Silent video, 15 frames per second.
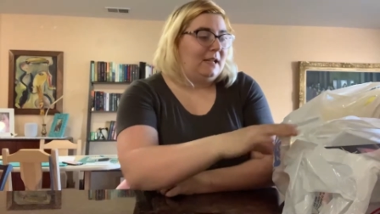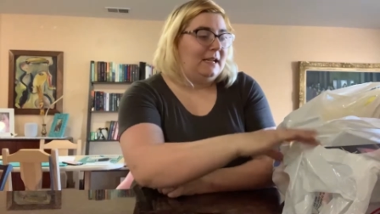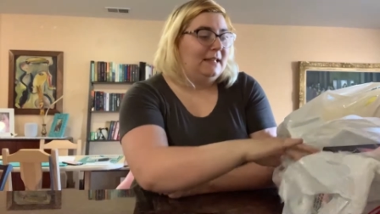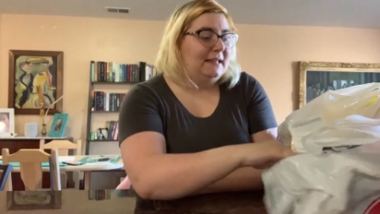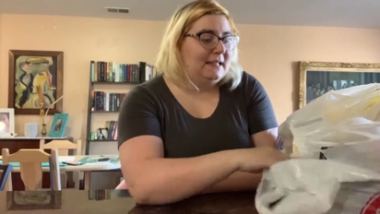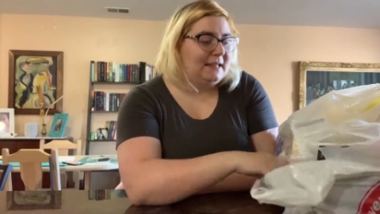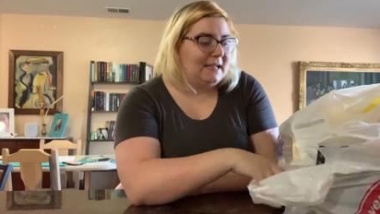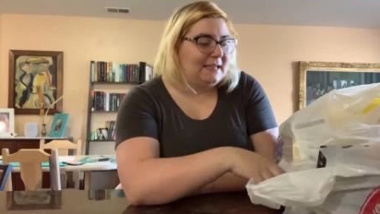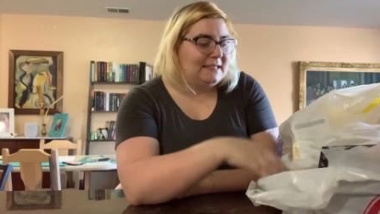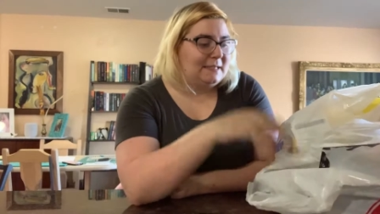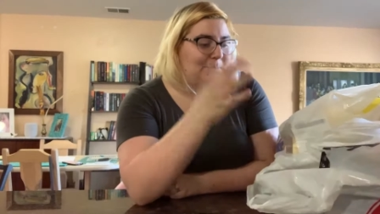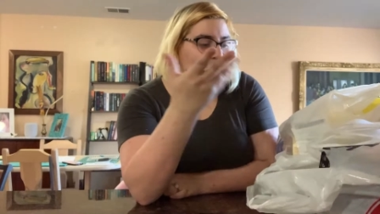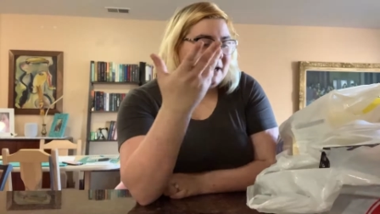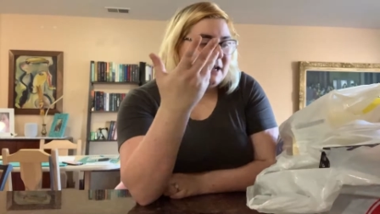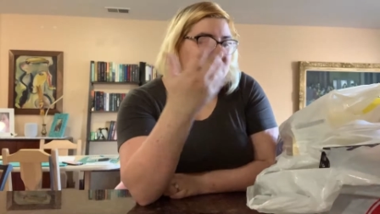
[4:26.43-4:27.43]
And then I
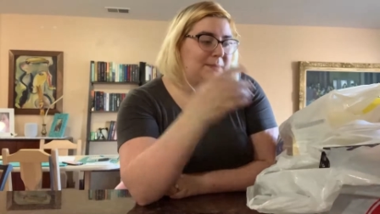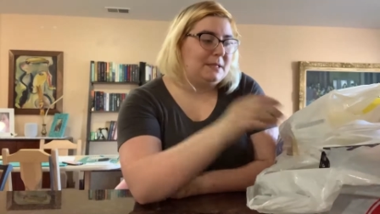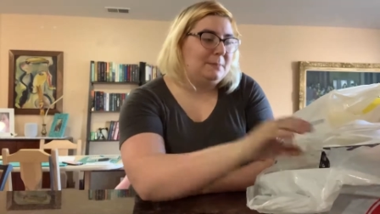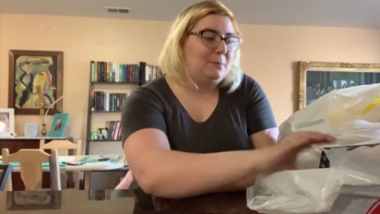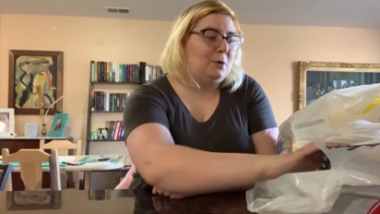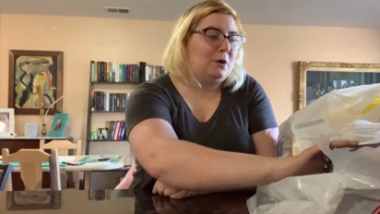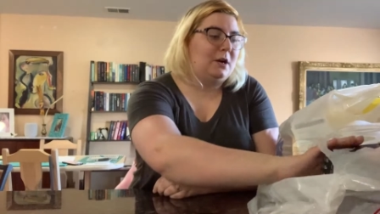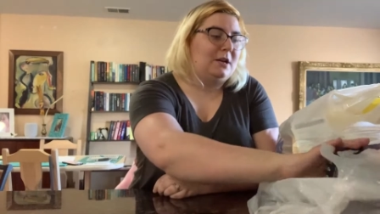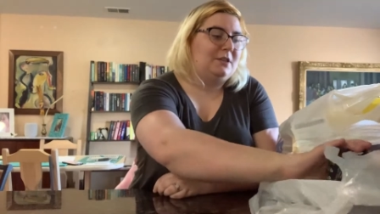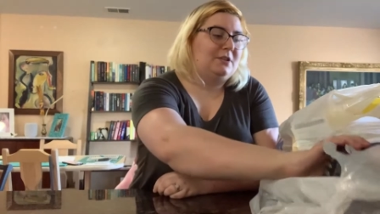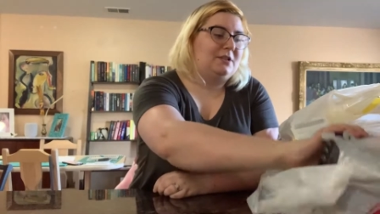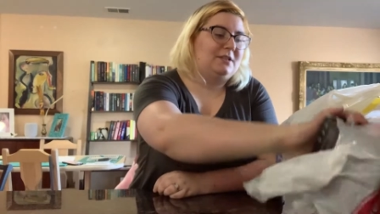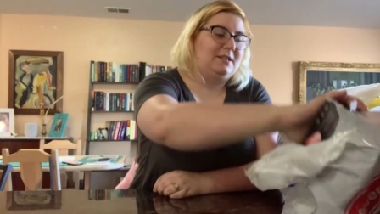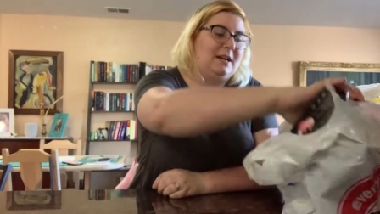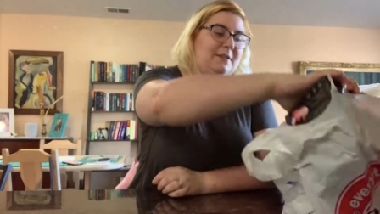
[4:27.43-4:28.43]
did pick up some more
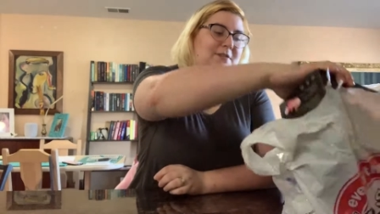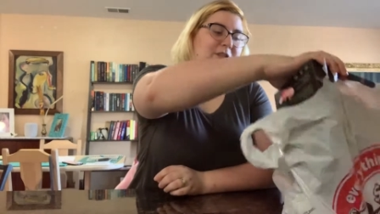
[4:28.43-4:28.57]
other stuff.